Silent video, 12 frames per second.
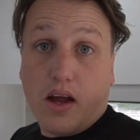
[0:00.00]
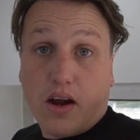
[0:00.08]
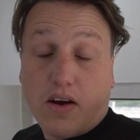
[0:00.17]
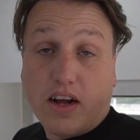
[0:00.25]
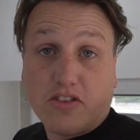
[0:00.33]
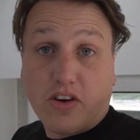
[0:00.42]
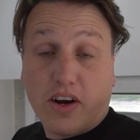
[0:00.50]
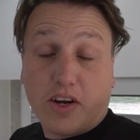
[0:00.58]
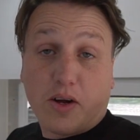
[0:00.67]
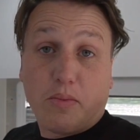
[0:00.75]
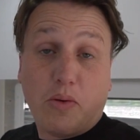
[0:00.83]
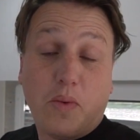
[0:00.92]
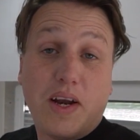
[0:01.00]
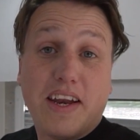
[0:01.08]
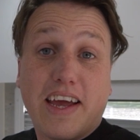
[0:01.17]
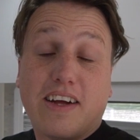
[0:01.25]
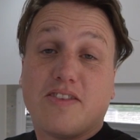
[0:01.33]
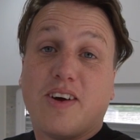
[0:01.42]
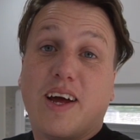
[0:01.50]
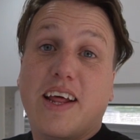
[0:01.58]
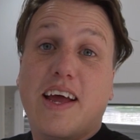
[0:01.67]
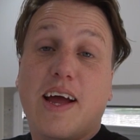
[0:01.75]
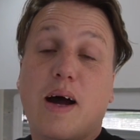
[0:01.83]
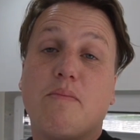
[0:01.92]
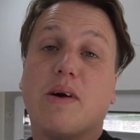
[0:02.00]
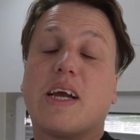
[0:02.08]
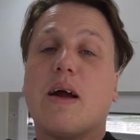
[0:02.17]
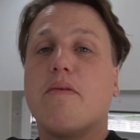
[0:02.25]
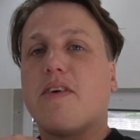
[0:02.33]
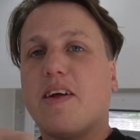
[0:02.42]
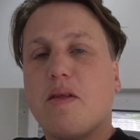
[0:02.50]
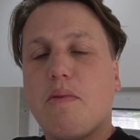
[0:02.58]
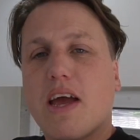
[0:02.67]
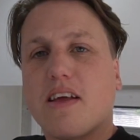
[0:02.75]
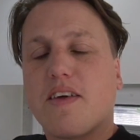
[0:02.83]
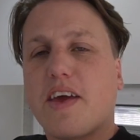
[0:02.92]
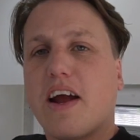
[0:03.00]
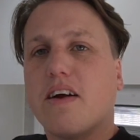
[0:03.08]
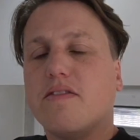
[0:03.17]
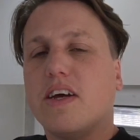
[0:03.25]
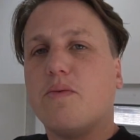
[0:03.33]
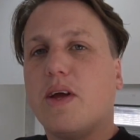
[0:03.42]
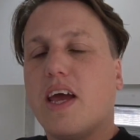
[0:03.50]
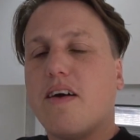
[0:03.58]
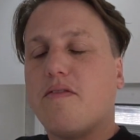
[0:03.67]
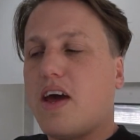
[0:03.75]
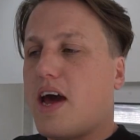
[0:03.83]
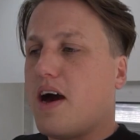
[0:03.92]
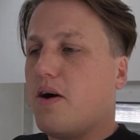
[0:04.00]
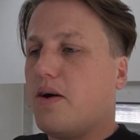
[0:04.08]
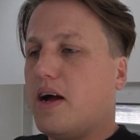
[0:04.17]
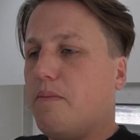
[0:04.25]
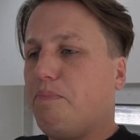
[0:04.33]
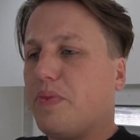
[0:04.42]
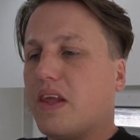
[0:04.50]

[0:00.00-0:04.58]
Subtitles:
Alright, sorry, it got a bit windy outside. But coming around the back of the caravan, we have our